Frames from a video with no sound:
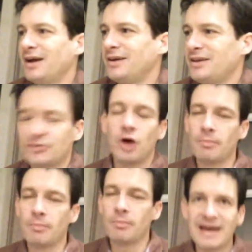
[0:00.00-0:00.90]
It's not
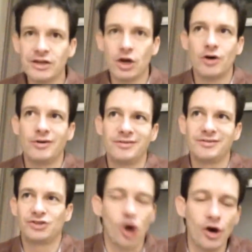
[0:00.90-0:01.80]
my
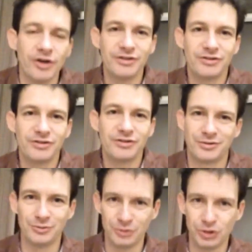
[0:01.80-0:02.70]
choice
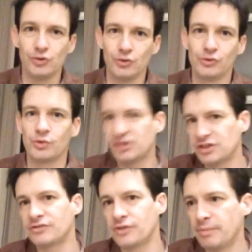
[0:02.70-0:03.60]
to choose
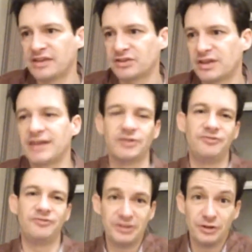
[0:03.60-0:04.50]
which is the best kind
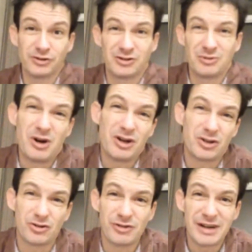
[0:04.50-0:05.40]
of videos to
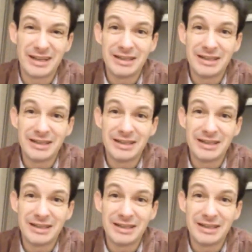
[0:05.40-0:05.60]
watch, really.